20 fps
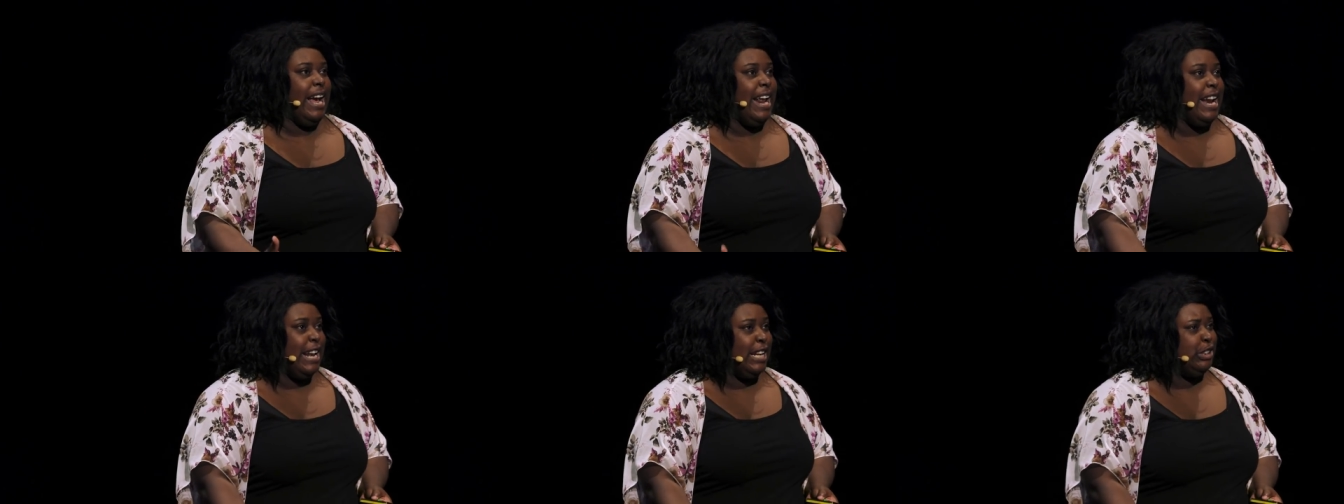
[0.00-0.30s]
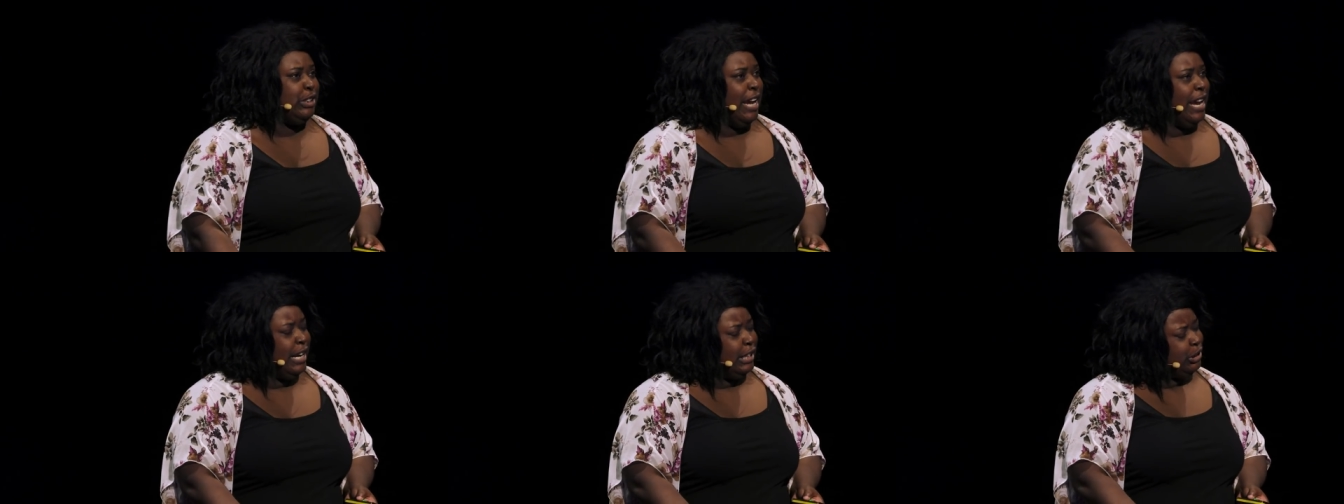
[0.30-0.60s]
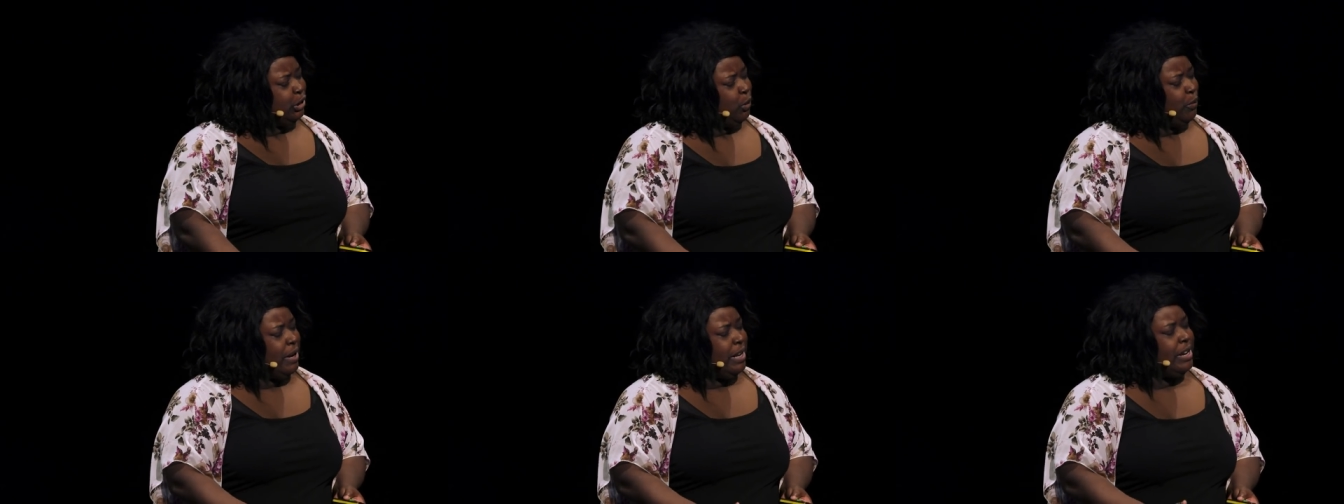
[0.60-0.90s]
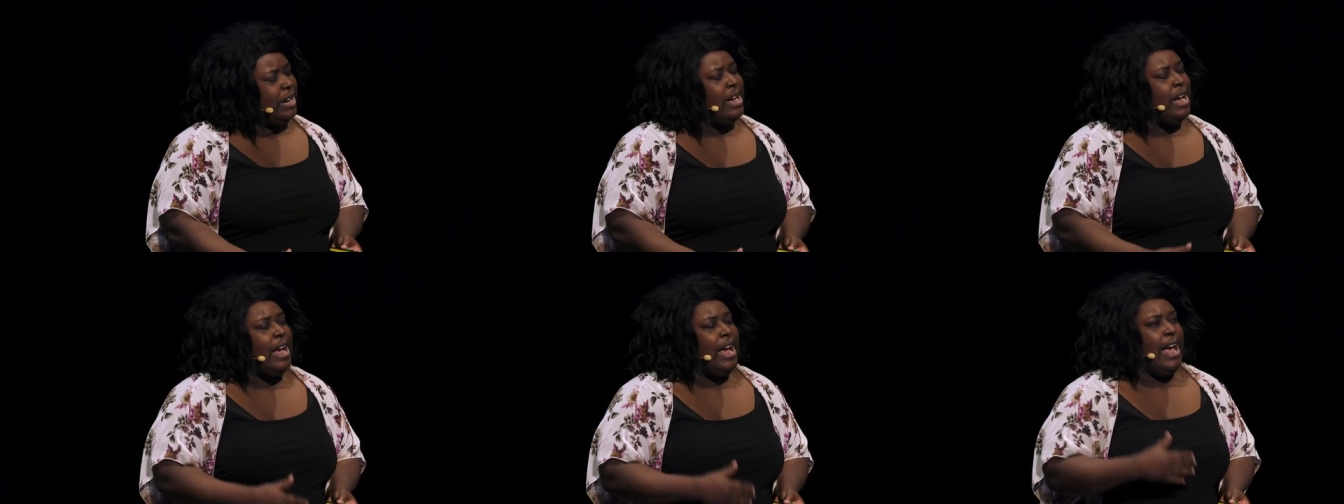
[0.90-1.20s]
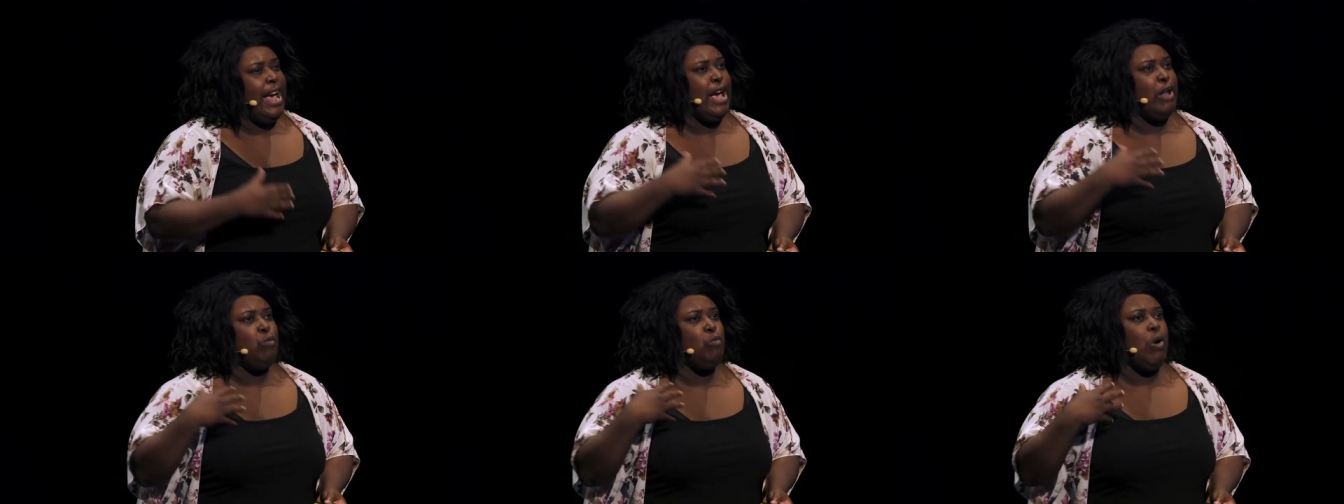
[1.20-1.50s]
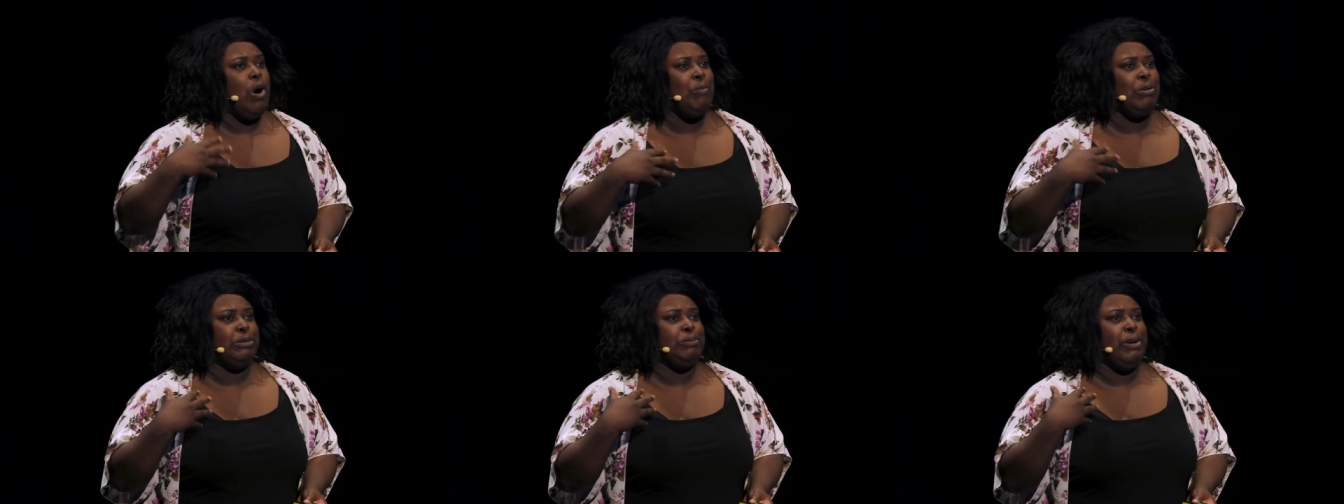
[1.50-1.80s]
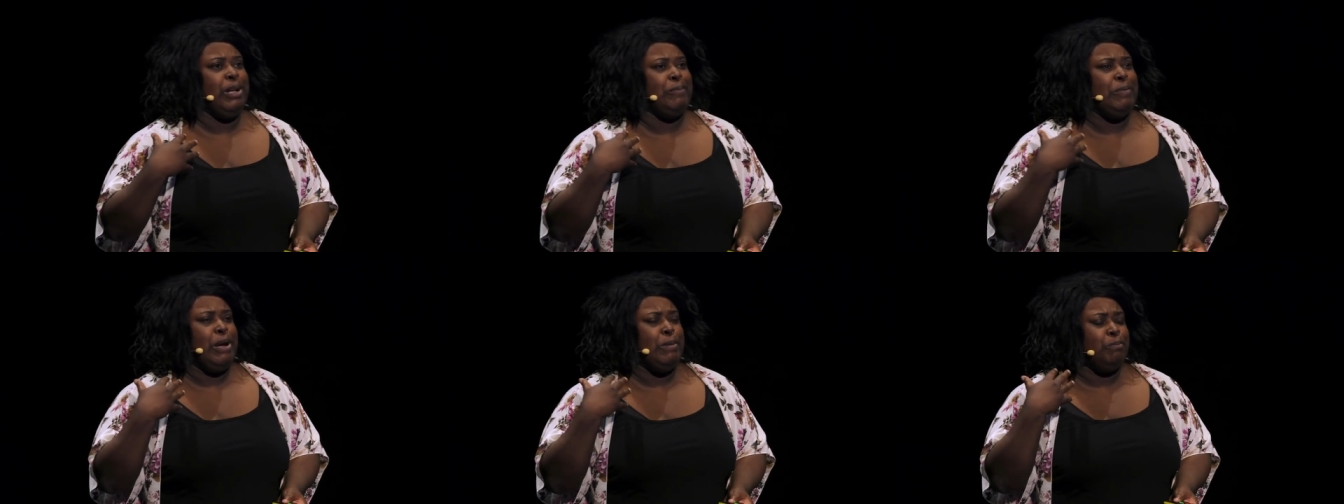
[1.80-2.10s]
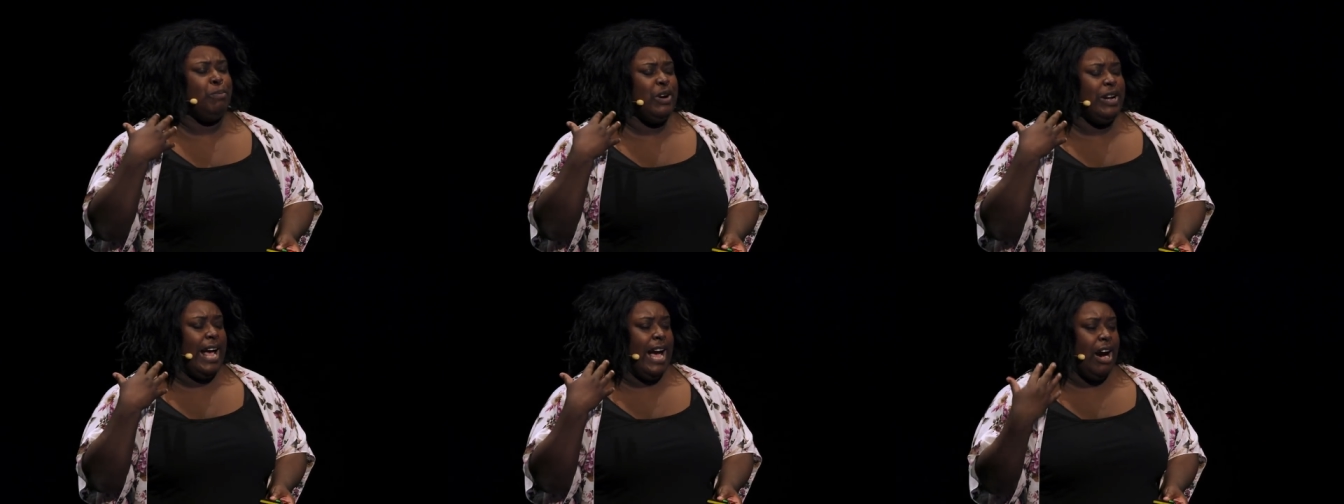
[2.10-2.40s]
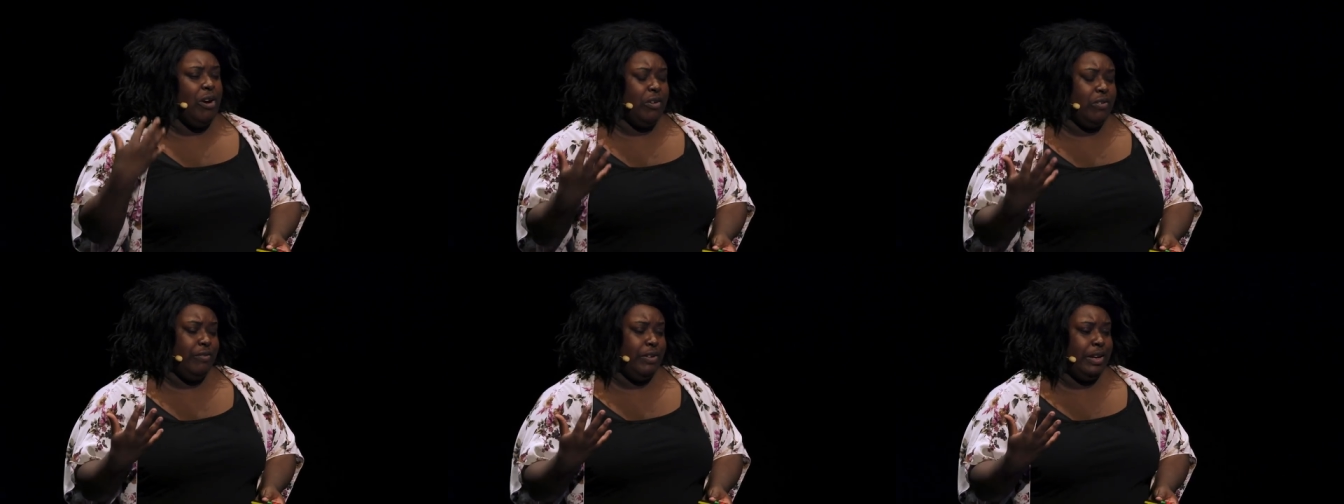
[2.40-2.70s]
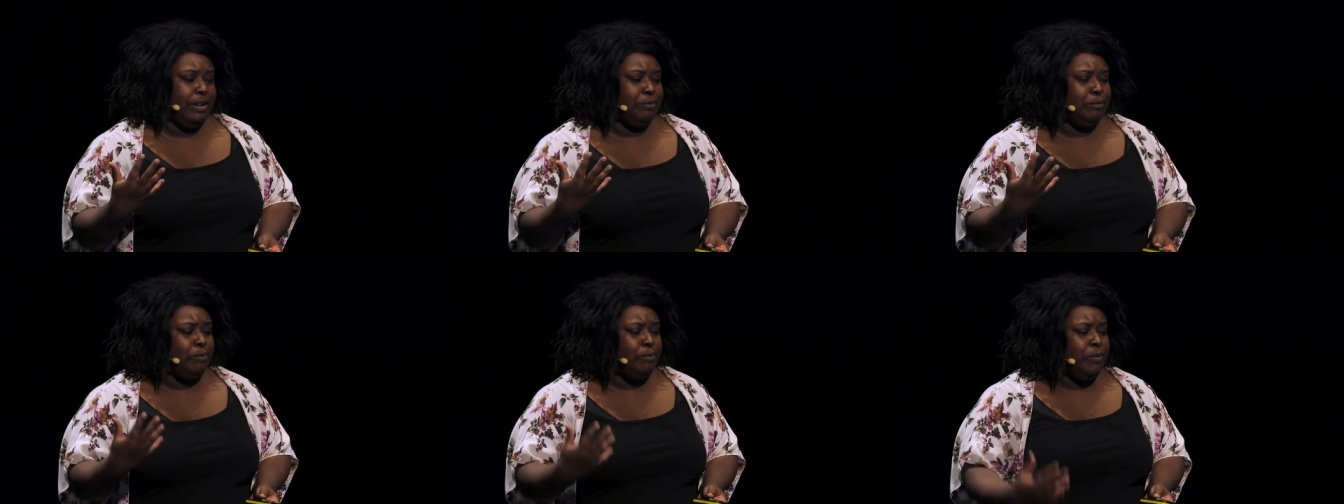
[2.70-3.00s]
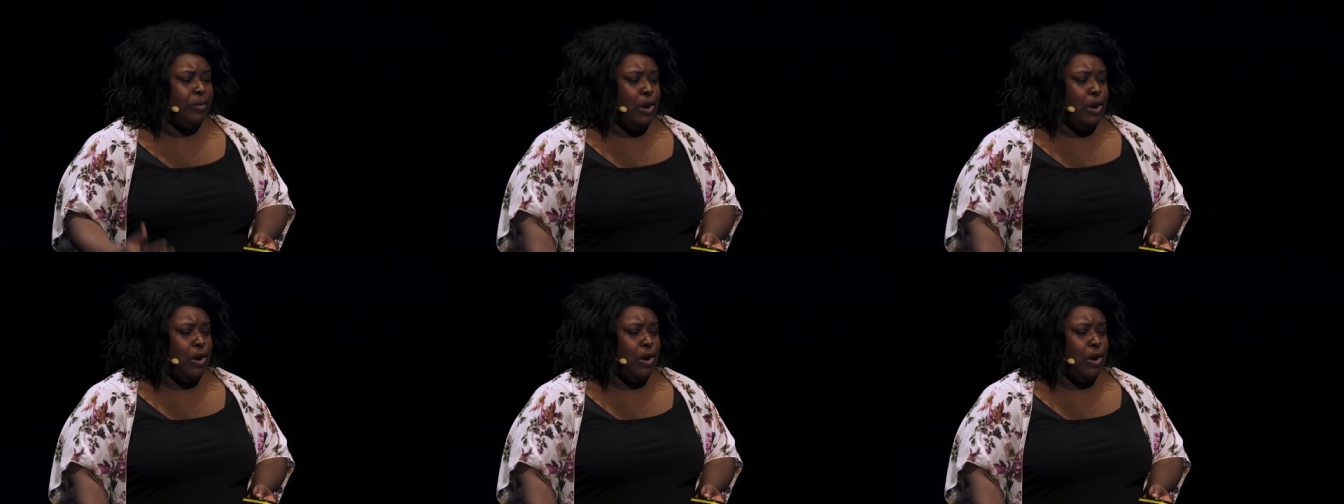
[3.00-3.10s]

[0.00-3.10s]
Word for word: into it and what was being put out of it.